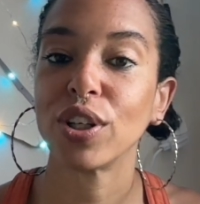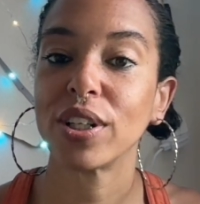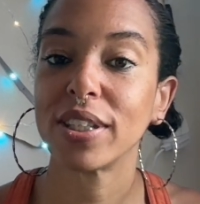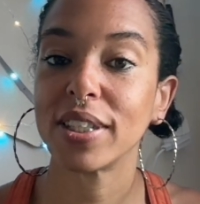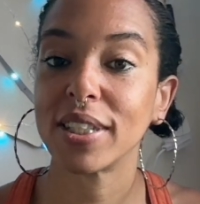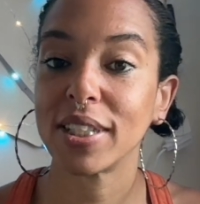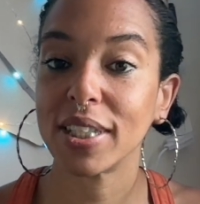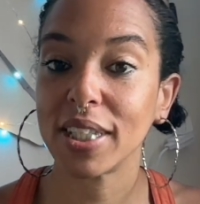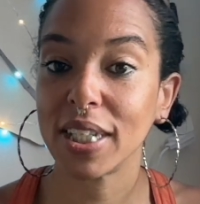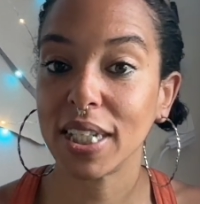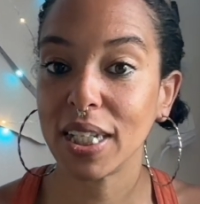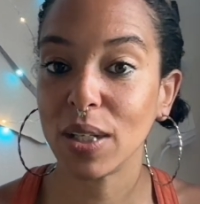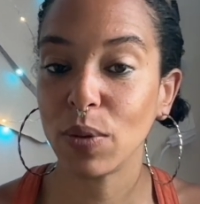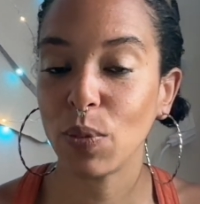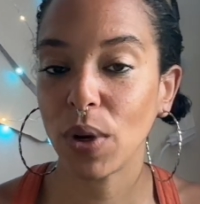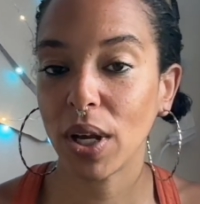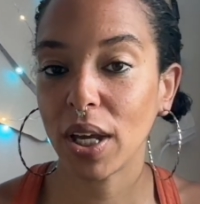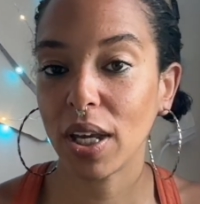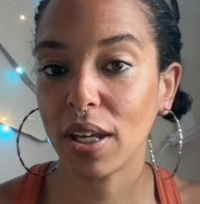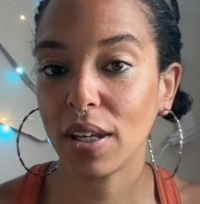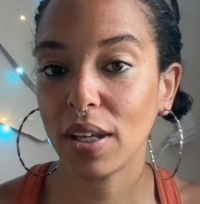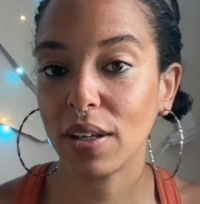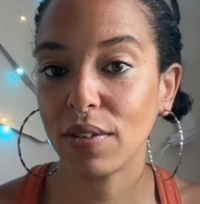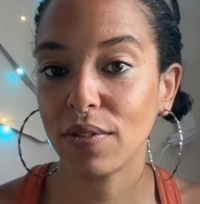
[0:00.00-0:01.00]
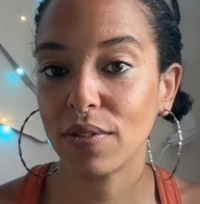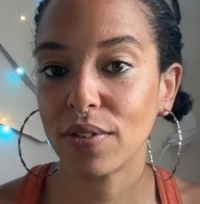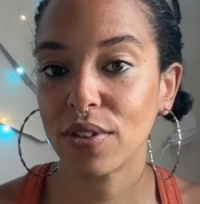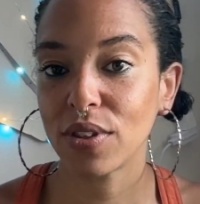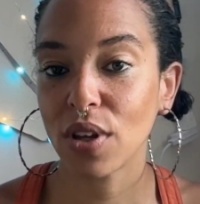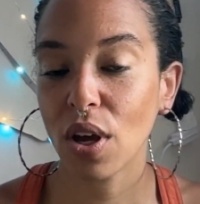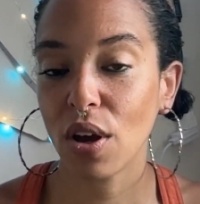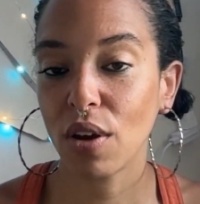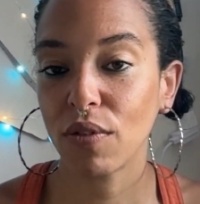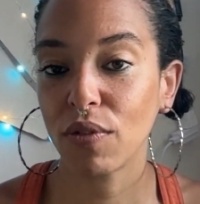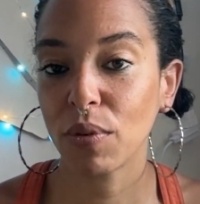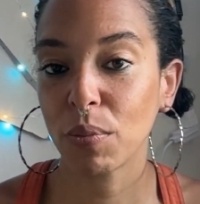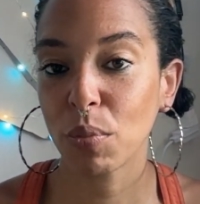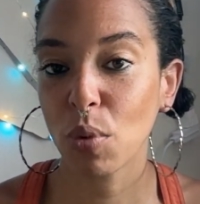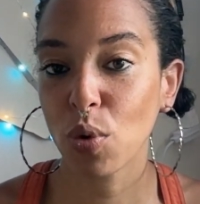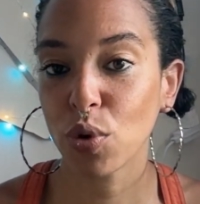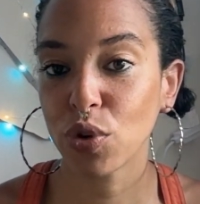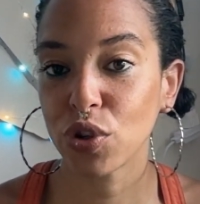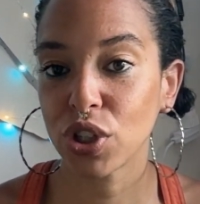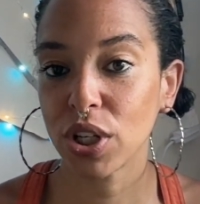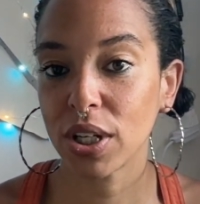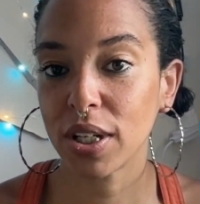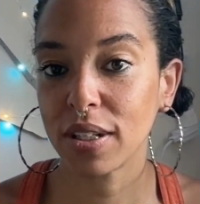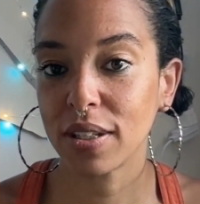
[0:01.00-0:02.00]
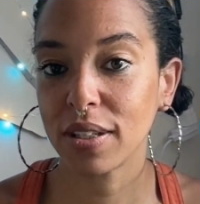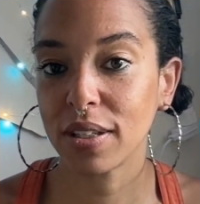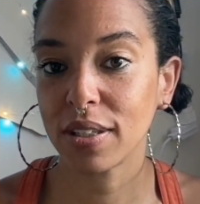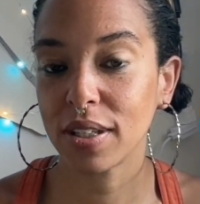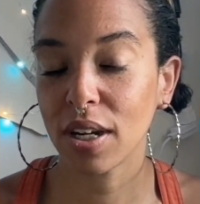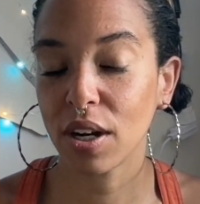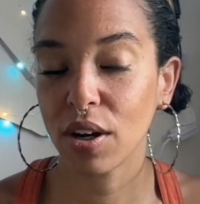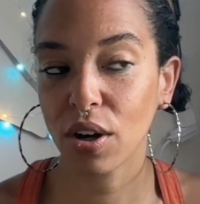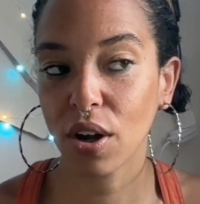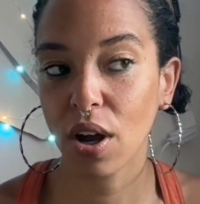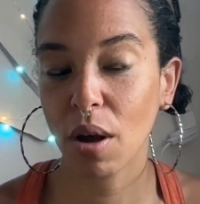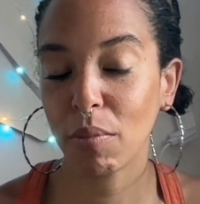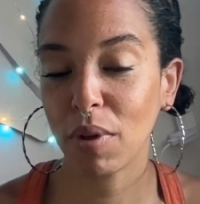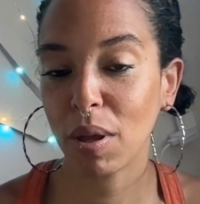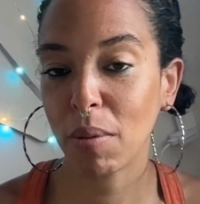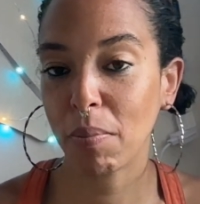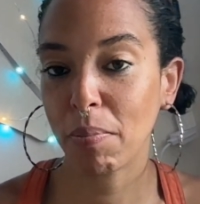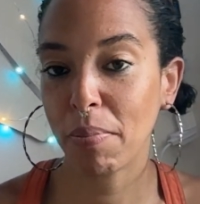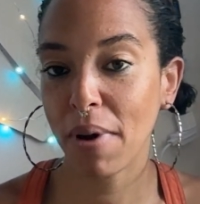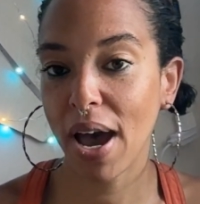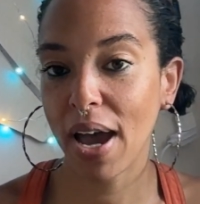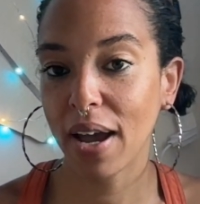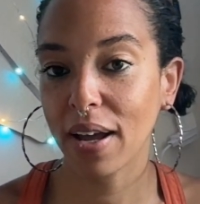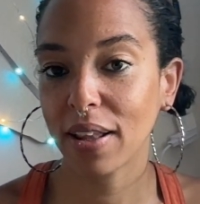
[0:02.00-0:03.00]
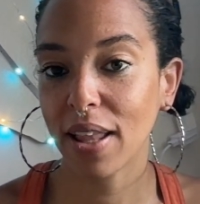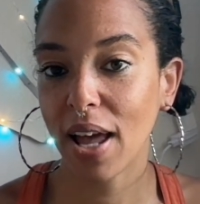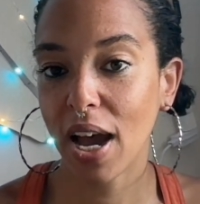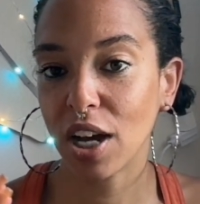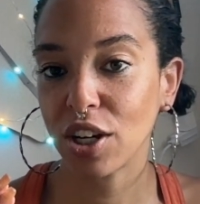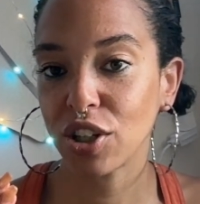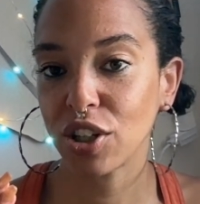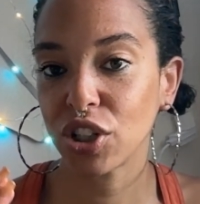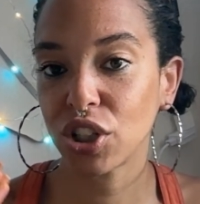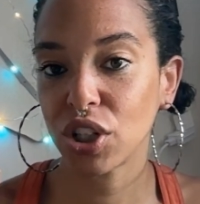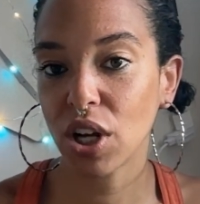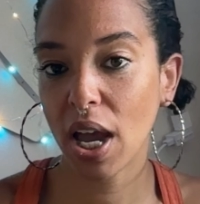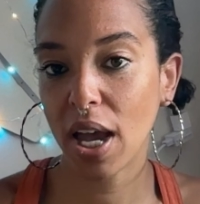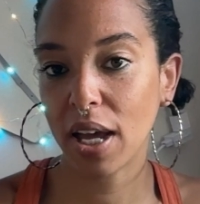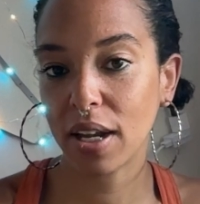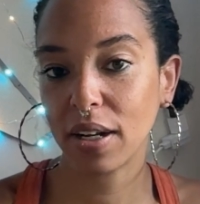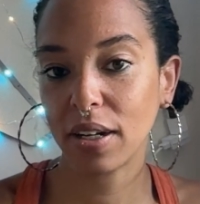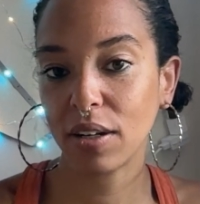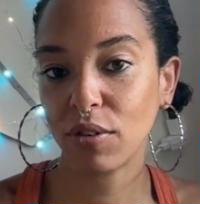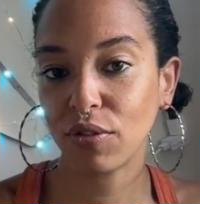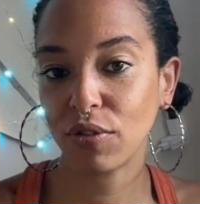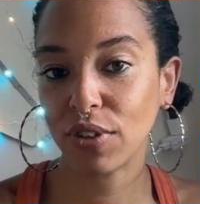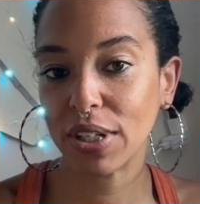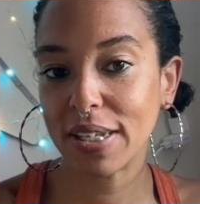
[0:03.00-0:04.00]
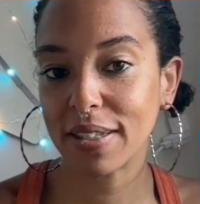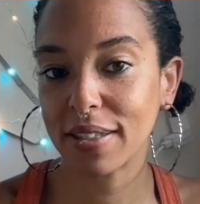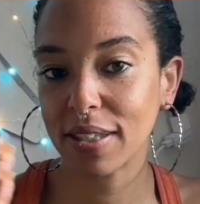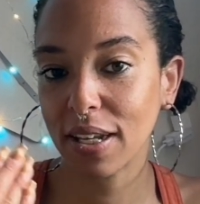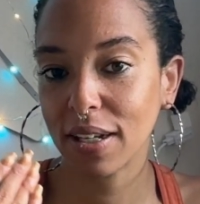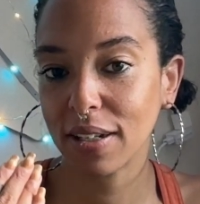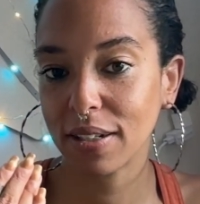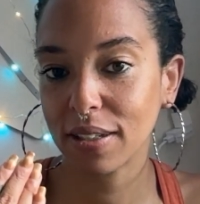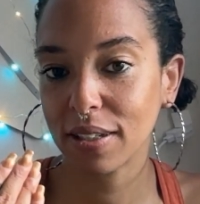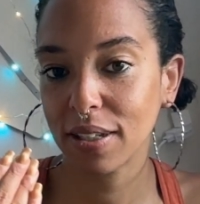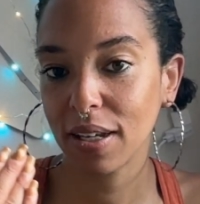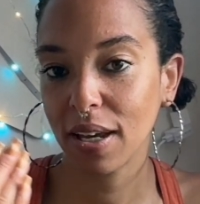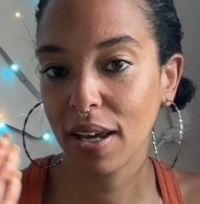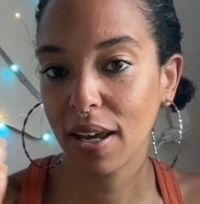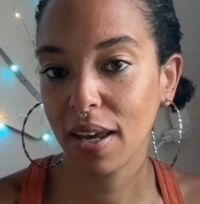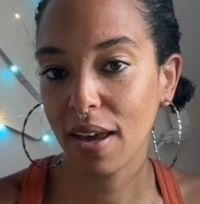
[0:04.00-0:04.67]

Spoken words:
sea waves of emotions that are coming backlash at a recent